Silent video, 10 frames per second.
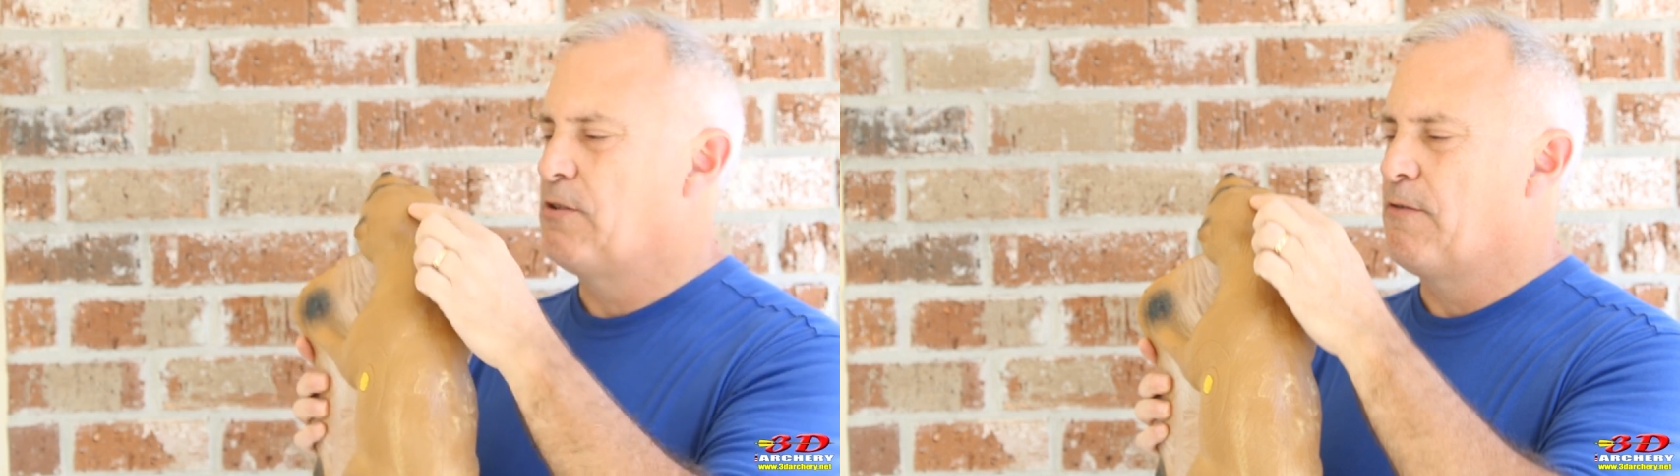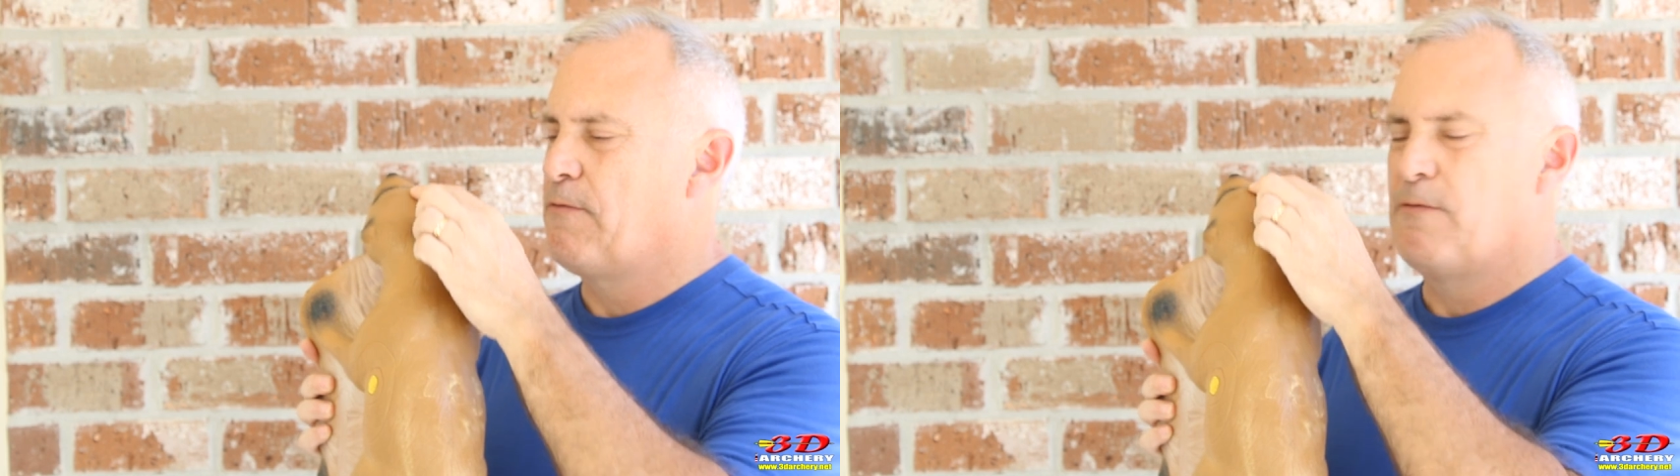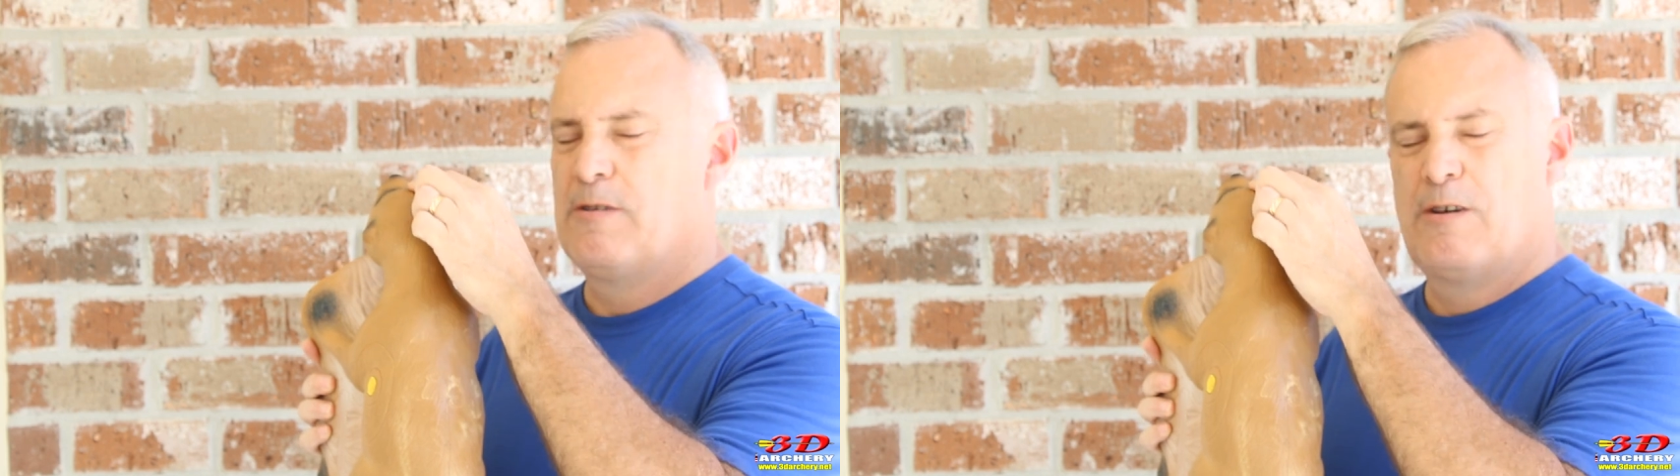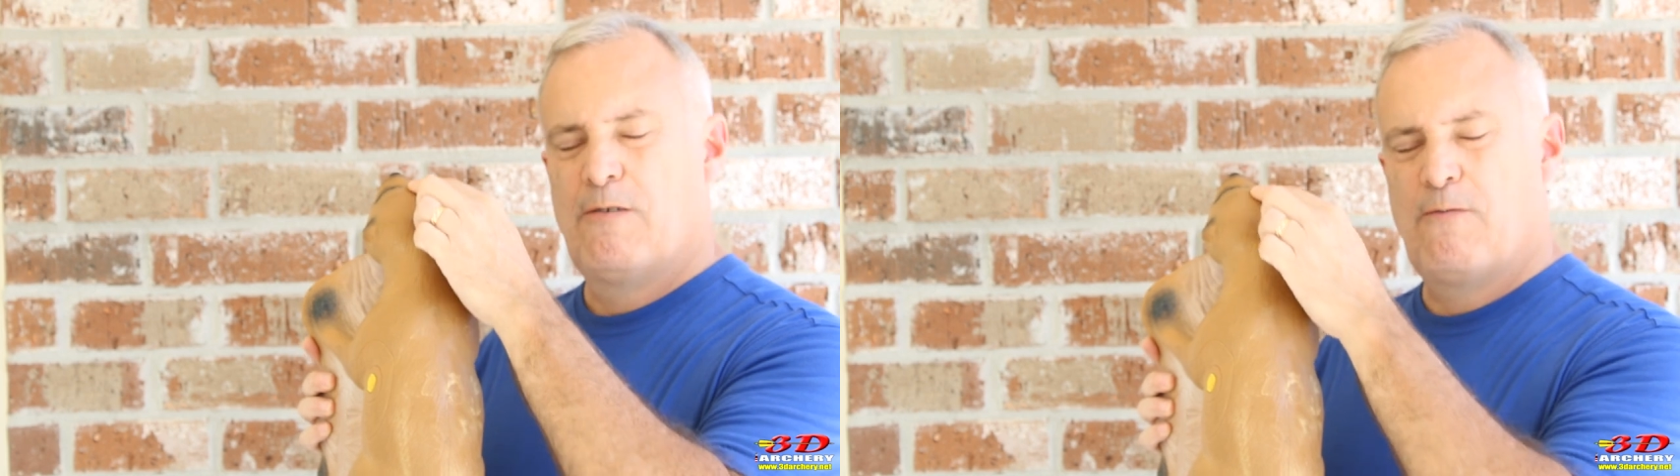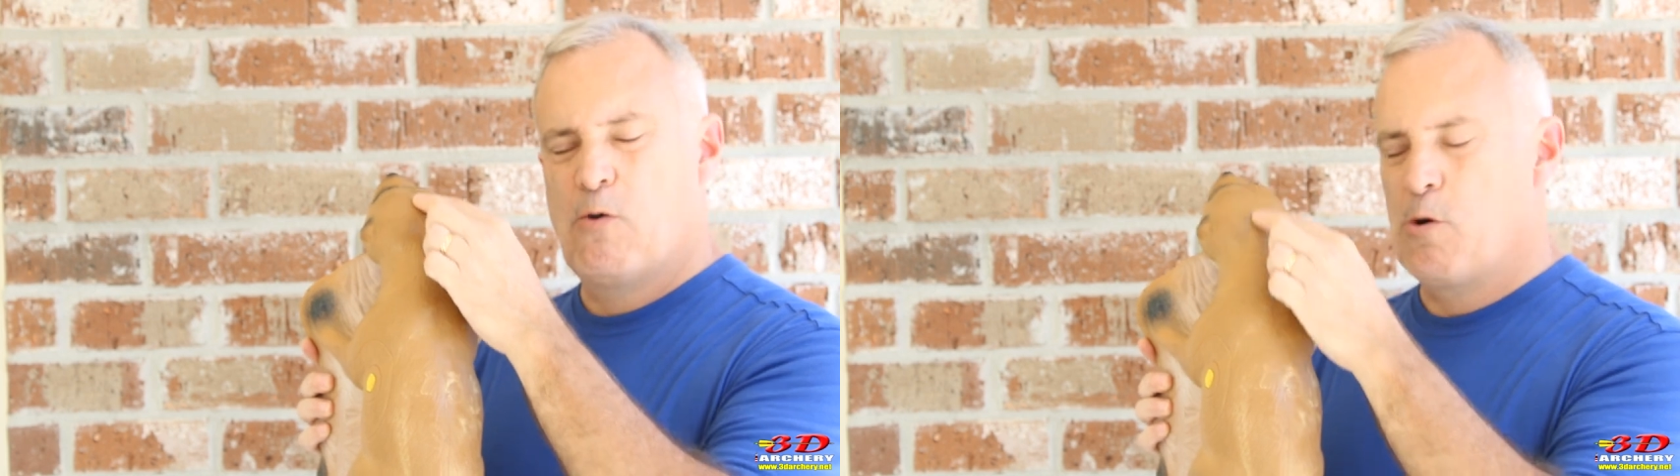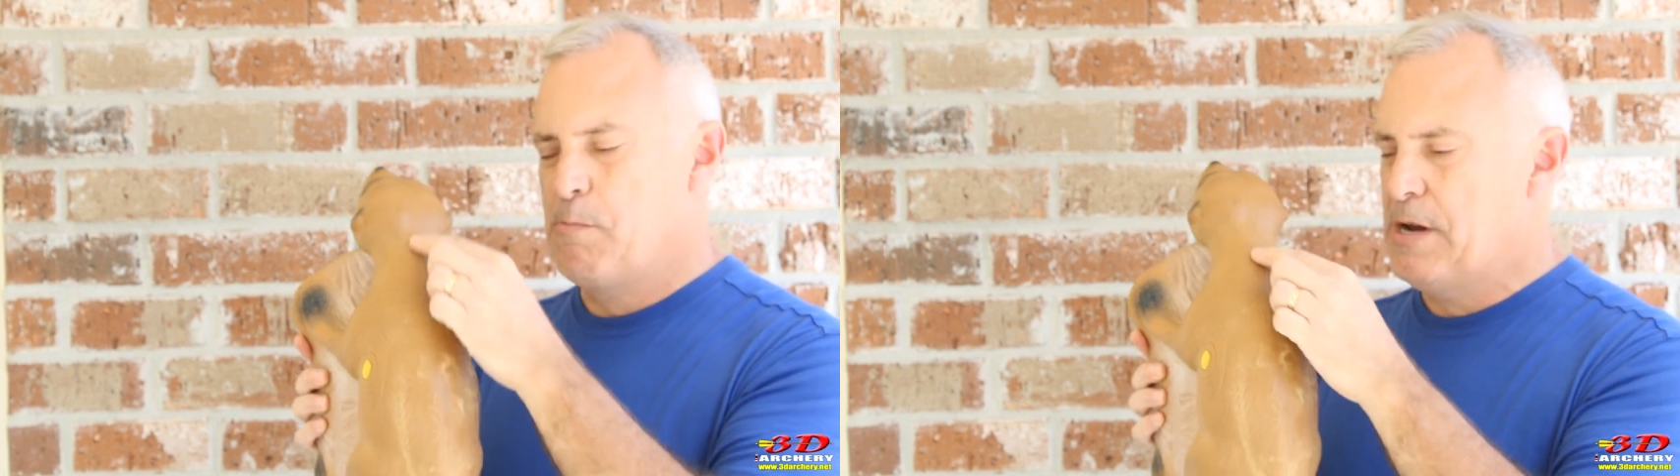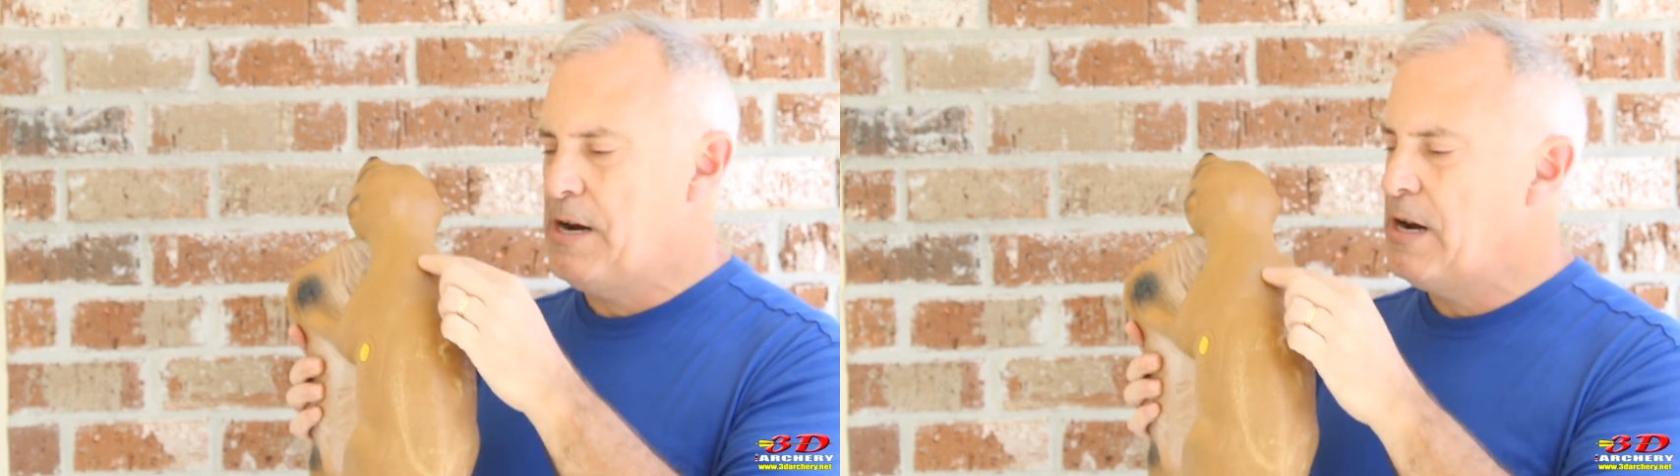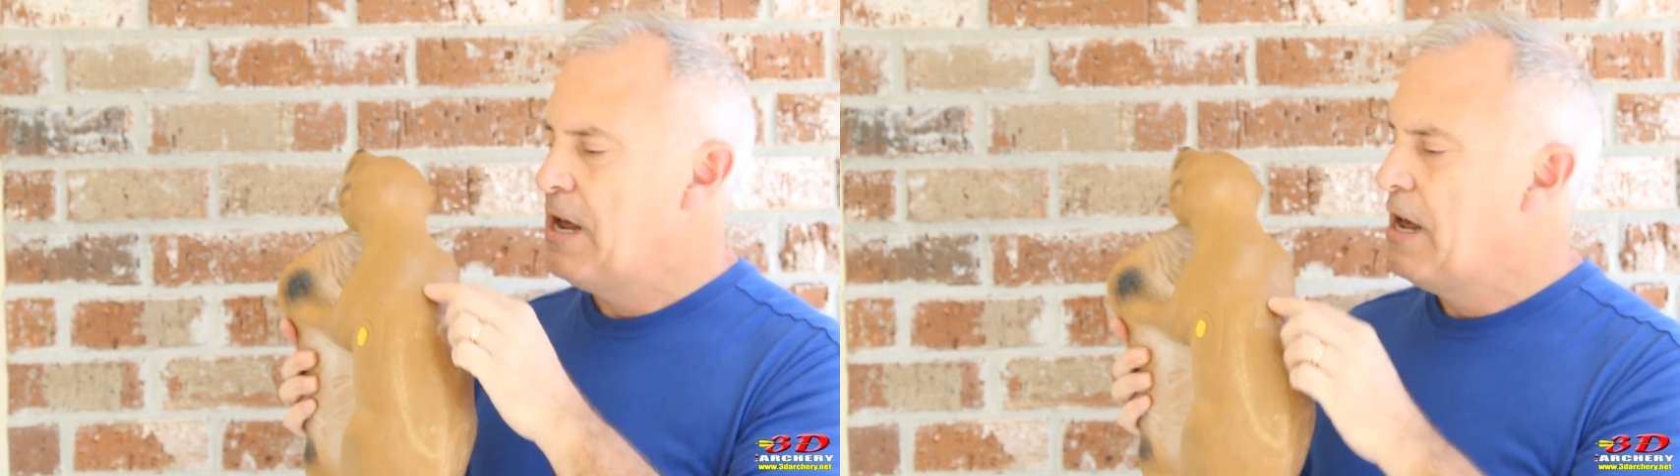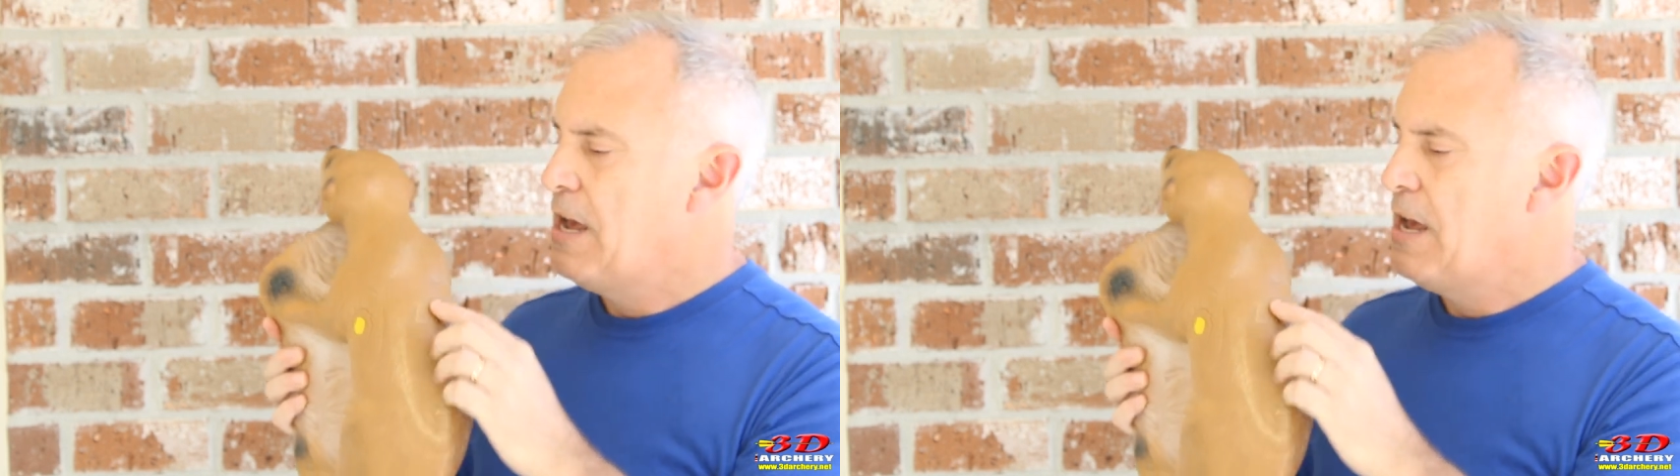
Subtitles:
of the form meet.